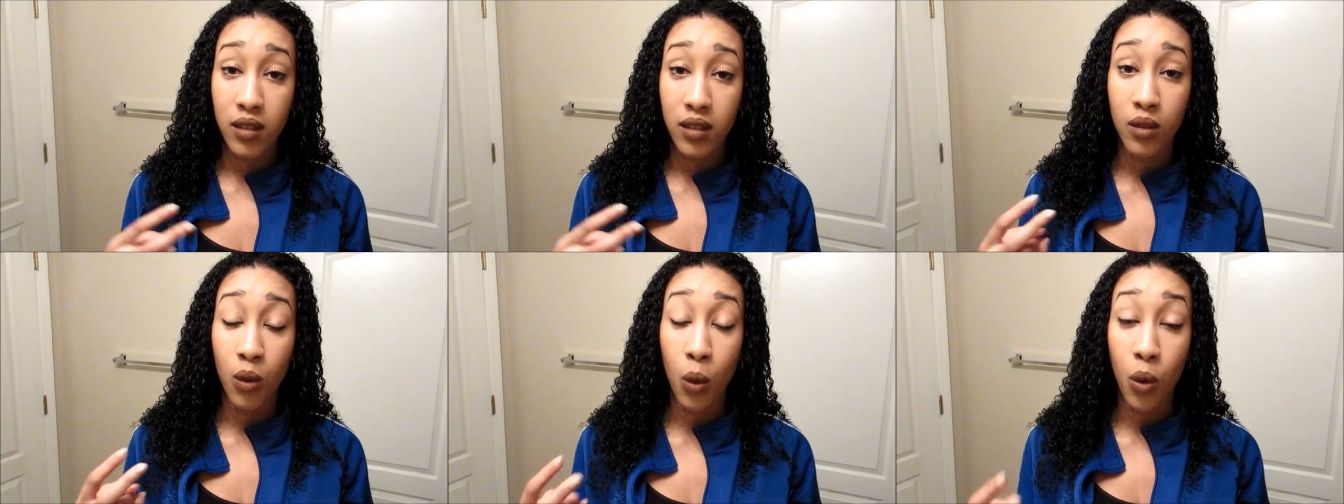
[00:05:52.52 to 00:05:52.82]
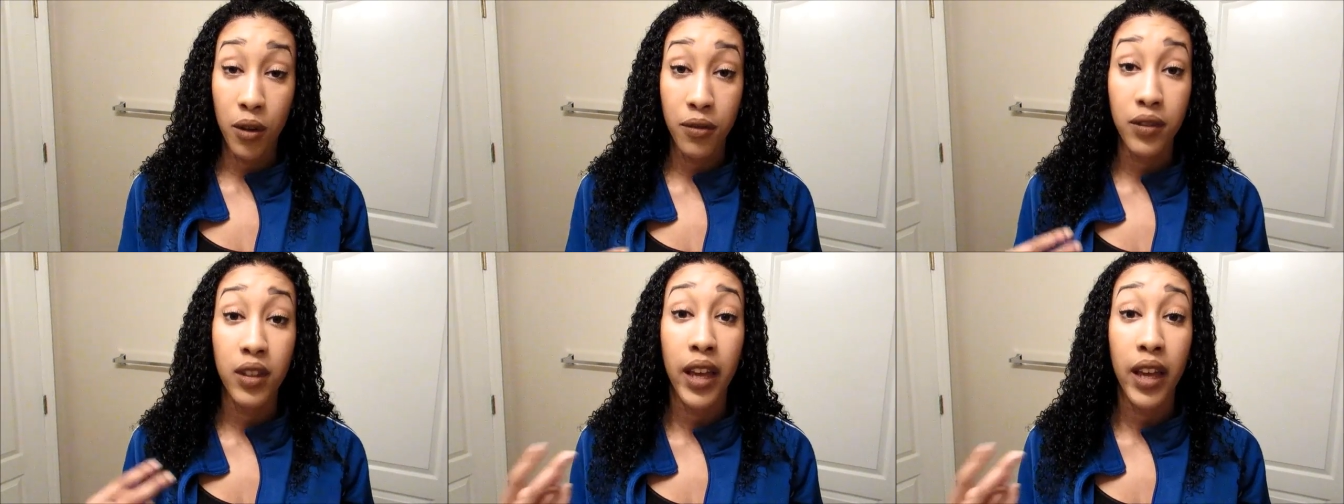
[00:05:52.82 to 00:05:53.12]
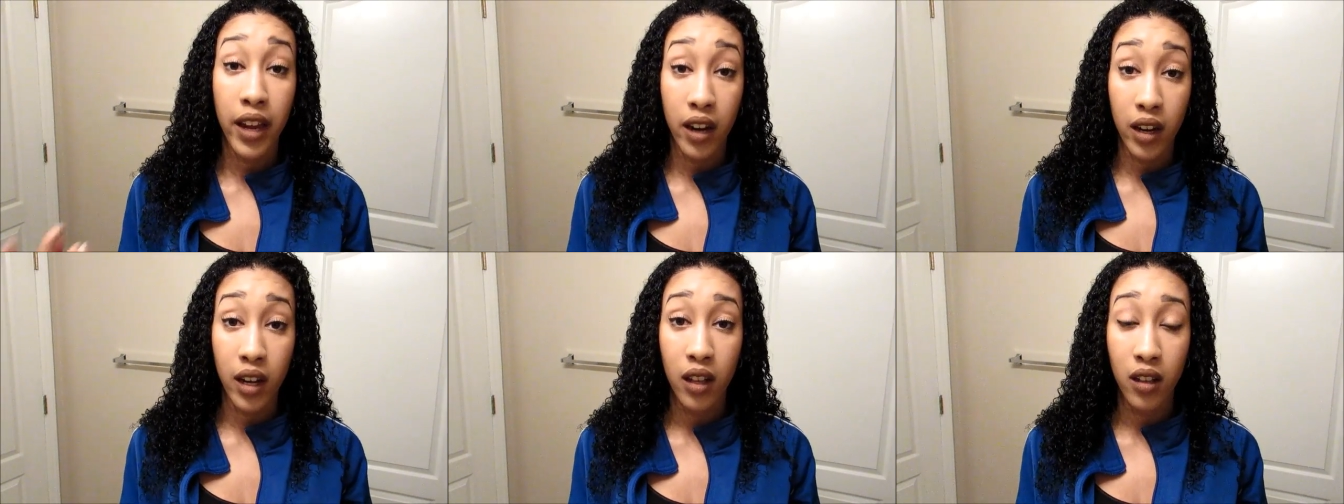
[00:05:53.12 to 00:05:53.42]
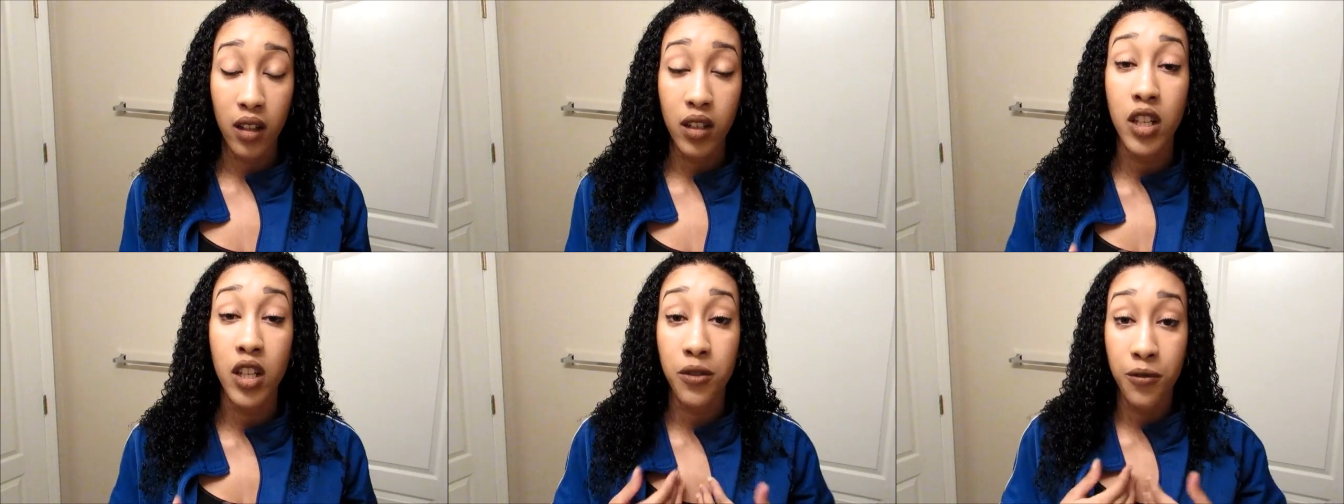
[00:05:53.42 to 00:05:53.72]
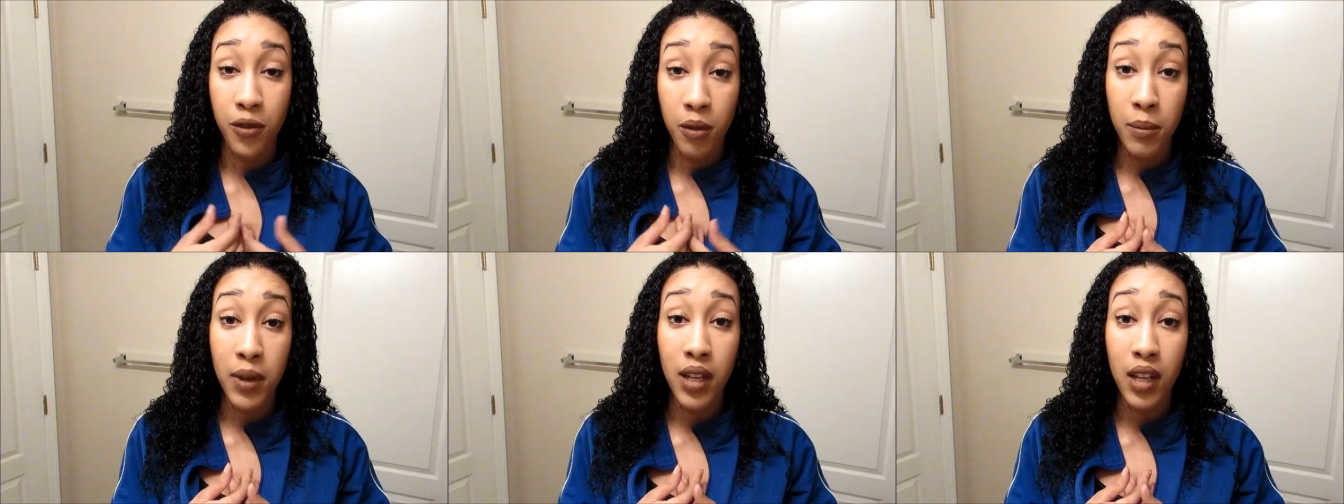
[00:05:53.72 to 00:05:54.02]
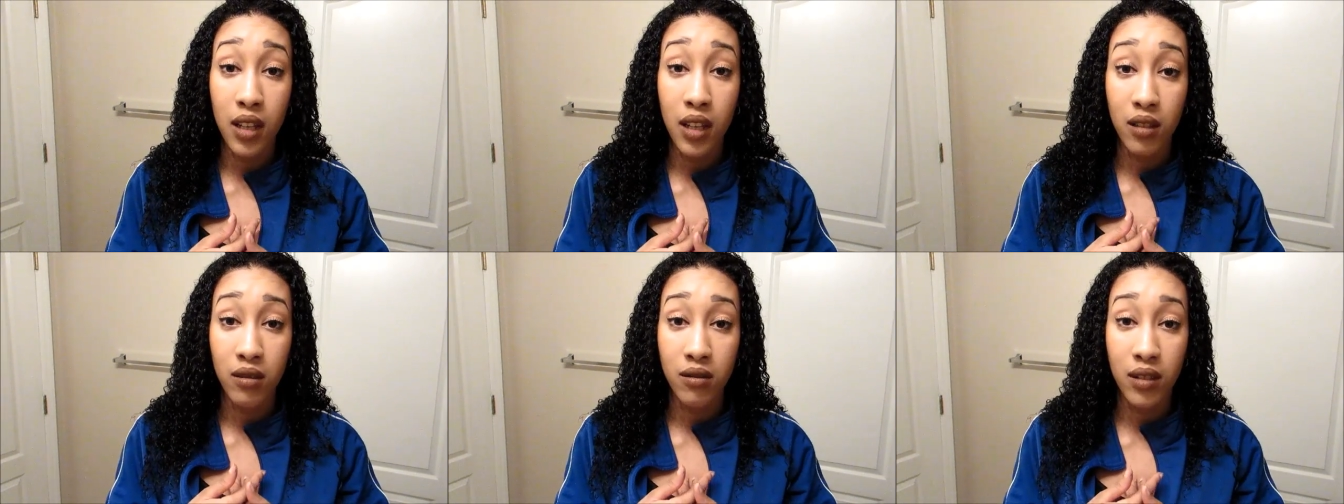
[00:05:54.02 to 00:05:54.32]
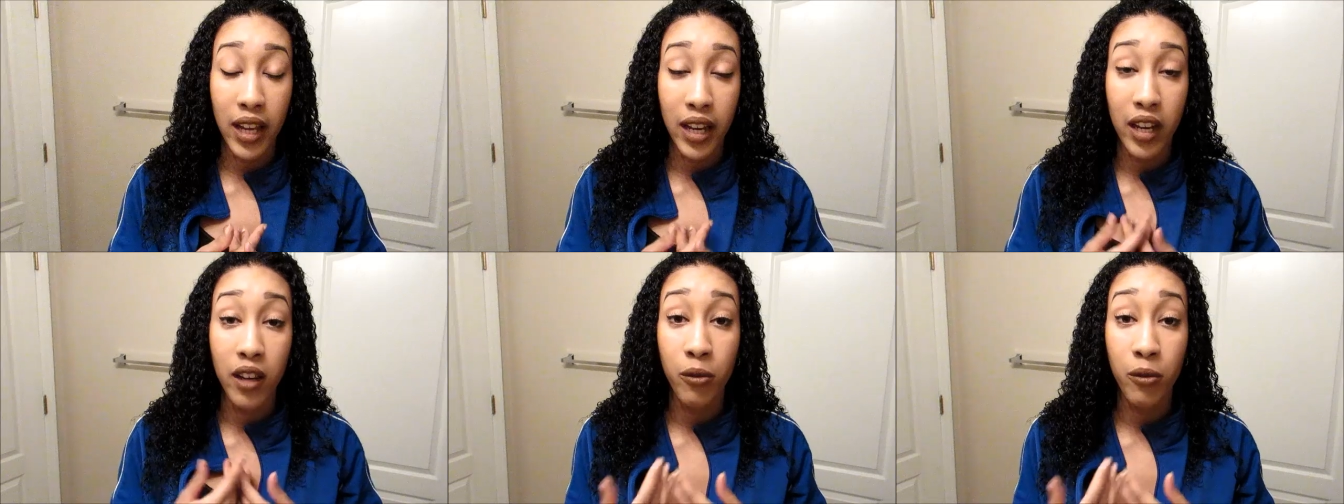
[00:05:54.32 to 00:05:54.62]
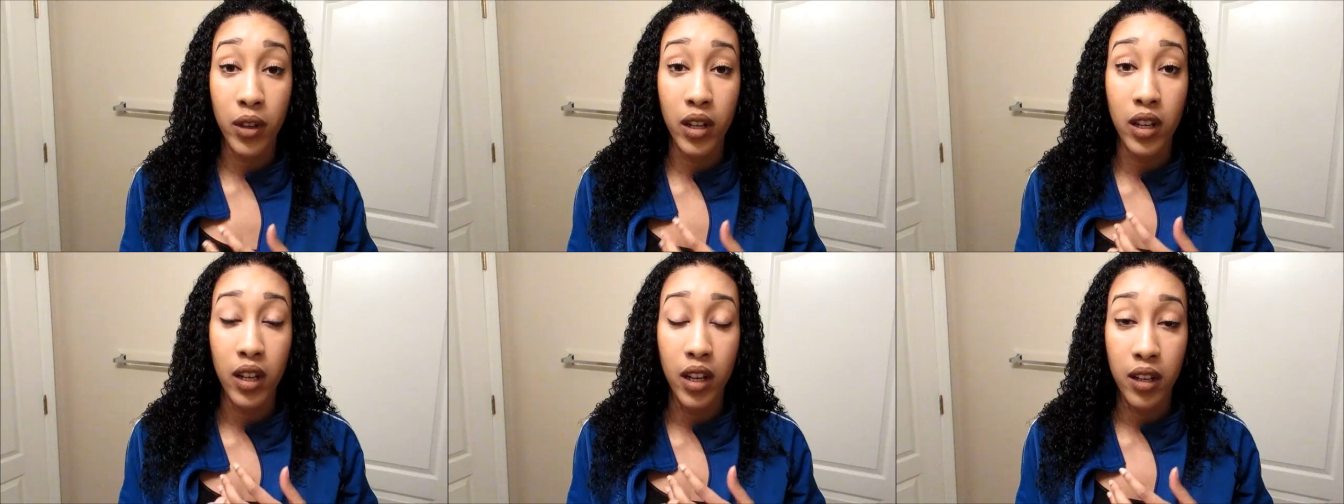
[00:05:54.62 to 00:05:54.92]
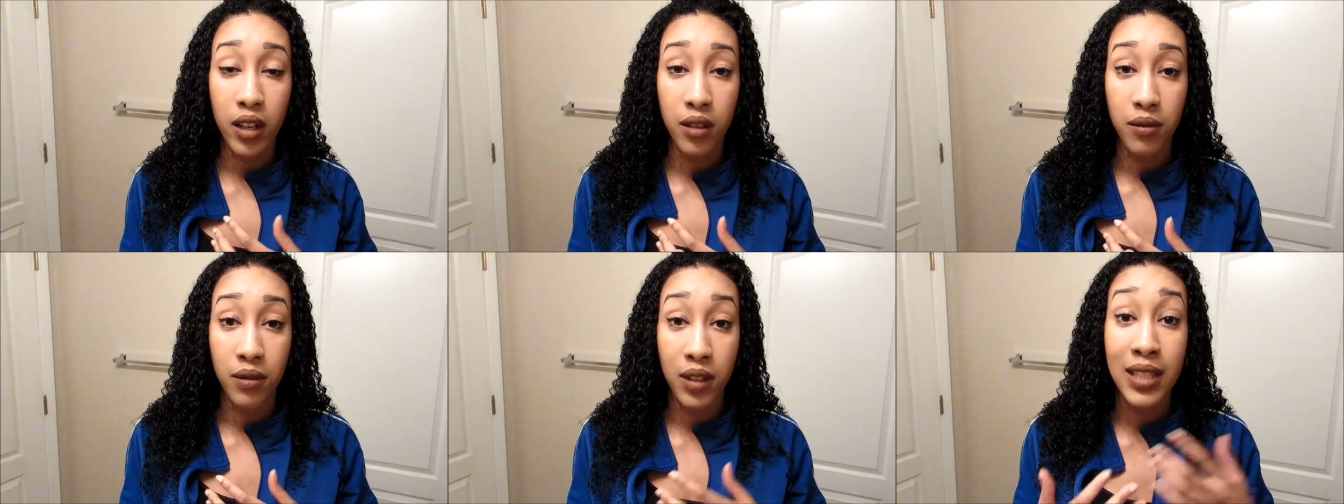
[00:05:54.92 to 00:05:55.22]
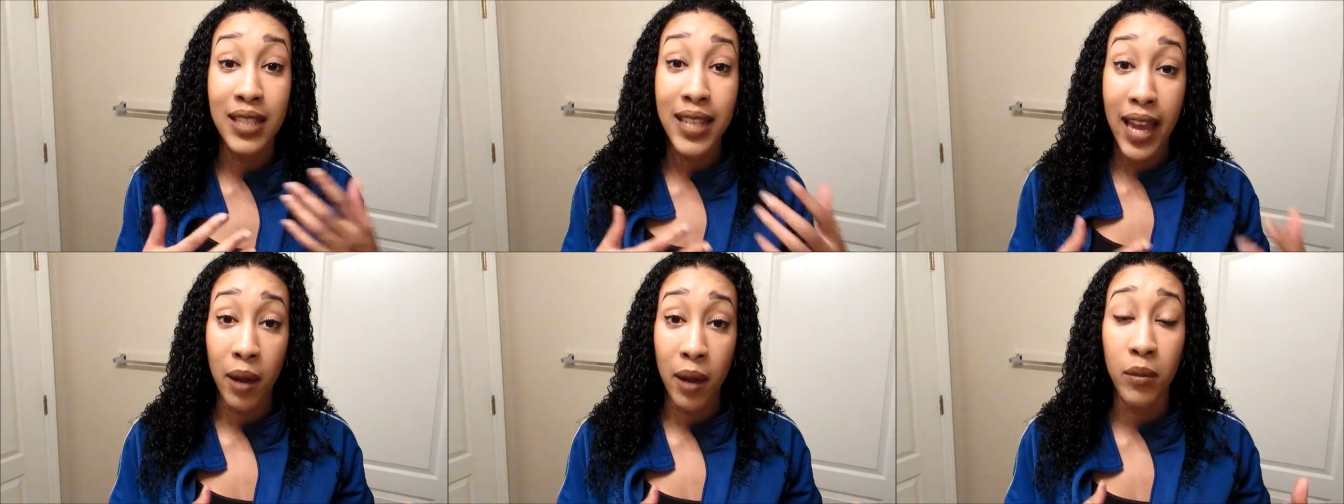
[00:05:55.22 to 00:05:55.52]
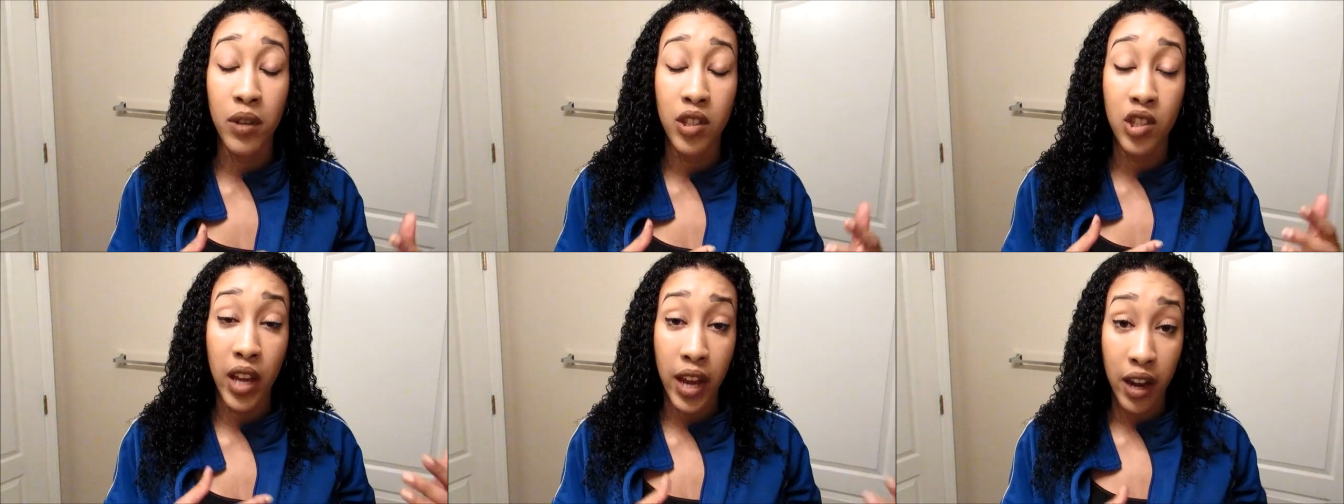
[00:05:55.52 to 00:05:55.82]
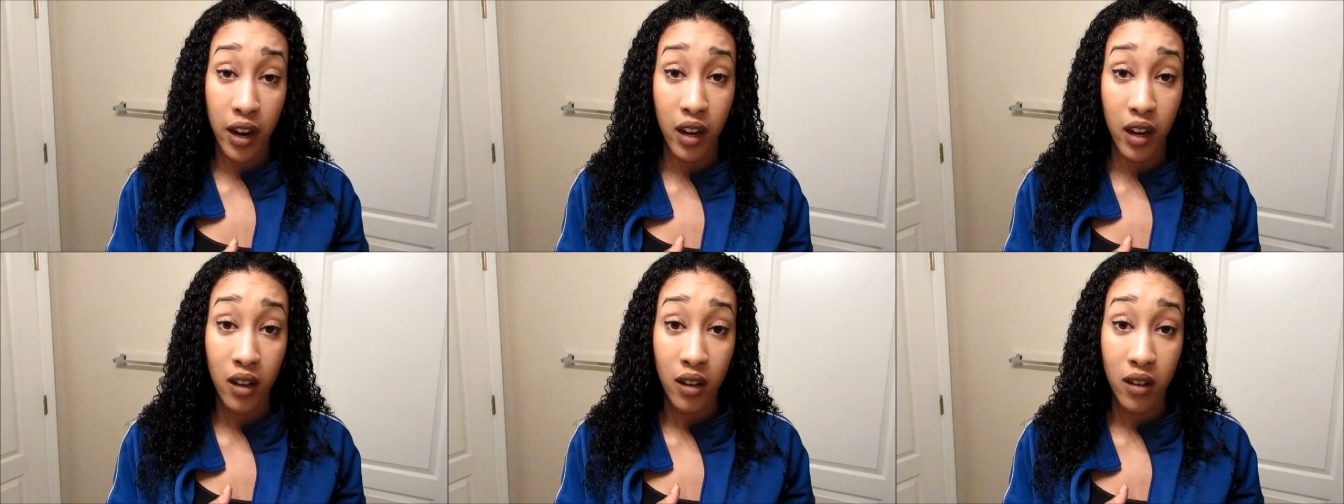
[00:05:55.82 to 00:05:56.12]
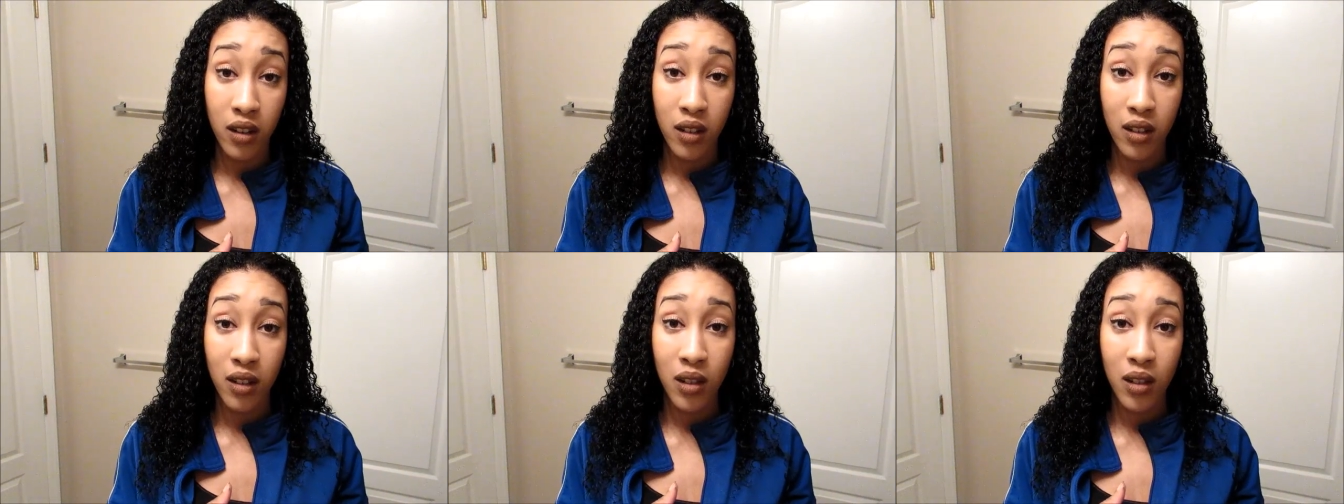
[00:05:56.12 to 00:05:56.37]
off the hair color, because for me, getting rid of the damaged hair